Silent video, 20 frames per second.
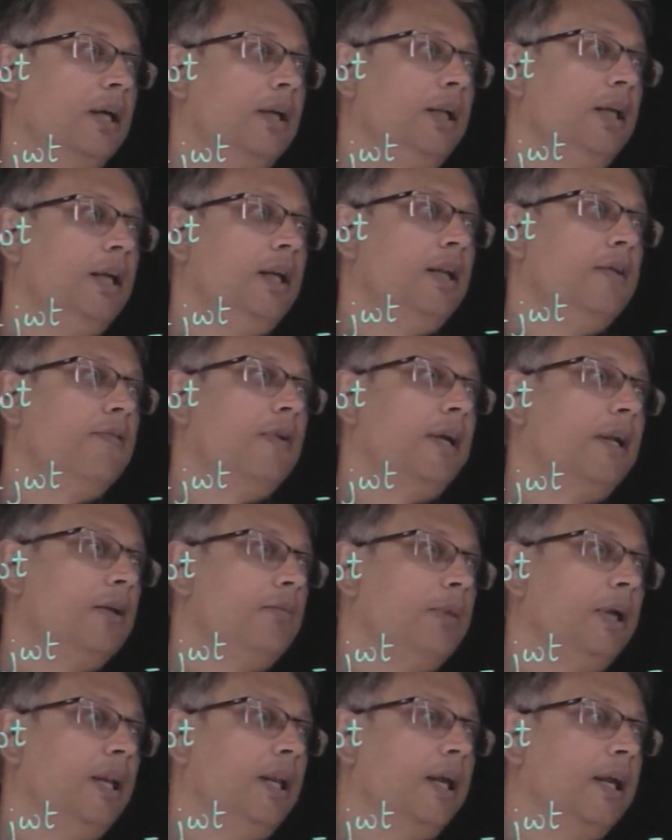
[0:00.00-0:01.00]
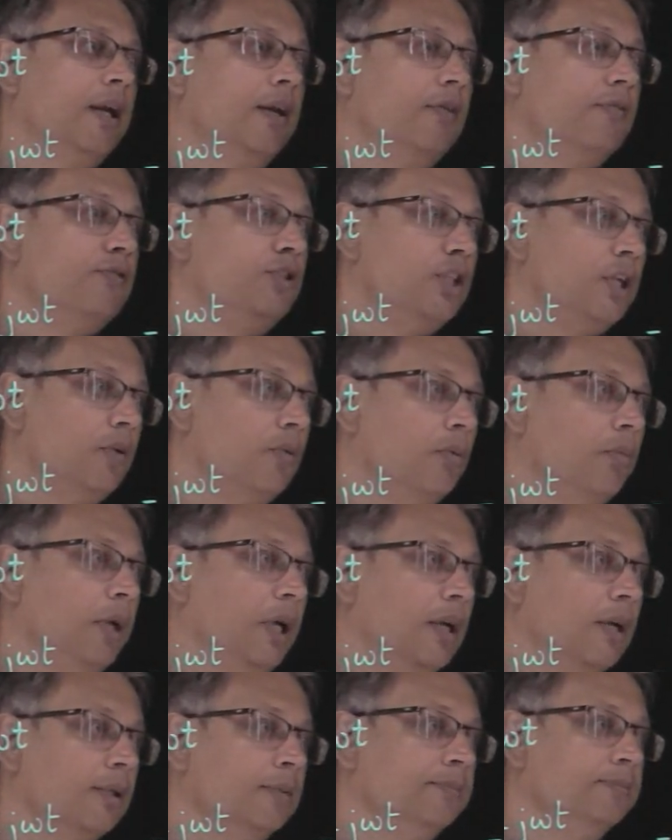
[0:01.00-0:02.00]
t divided by negative j
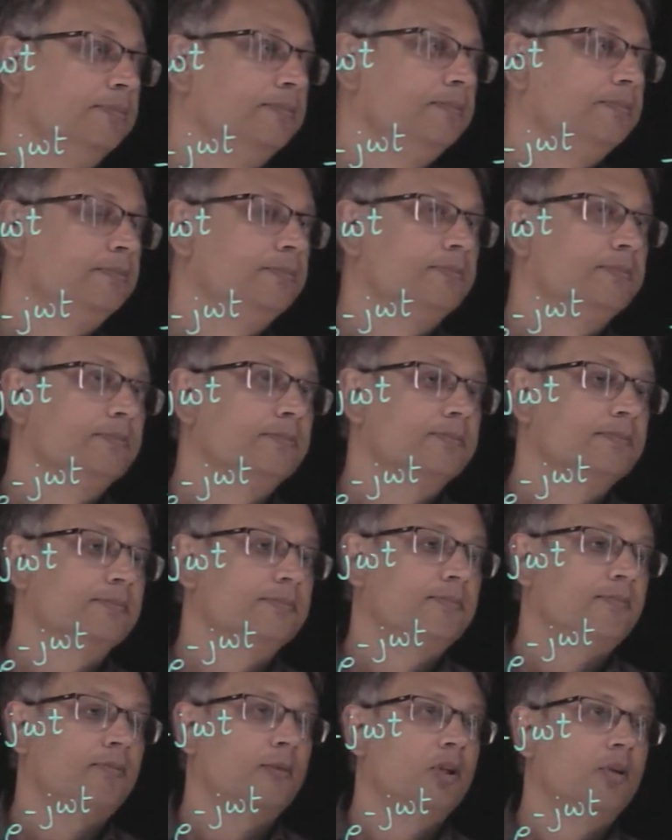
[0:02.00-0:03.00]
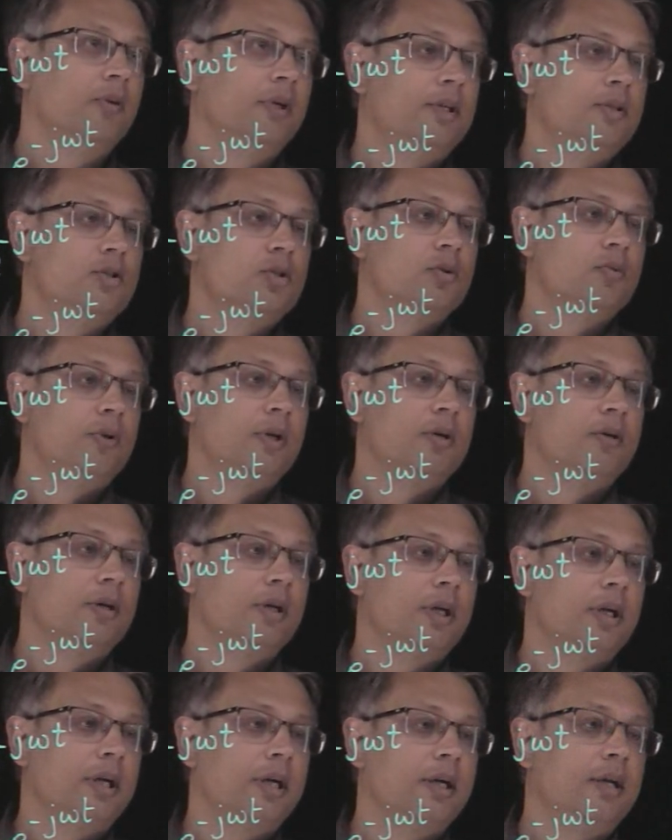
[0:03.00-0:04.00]
omega. Right, so we are going
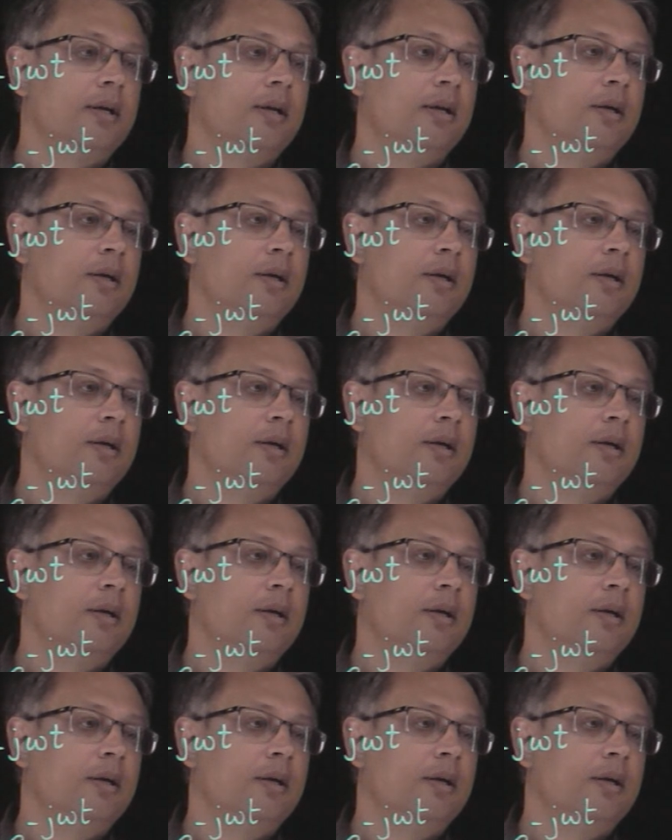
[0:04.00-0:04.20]
to get,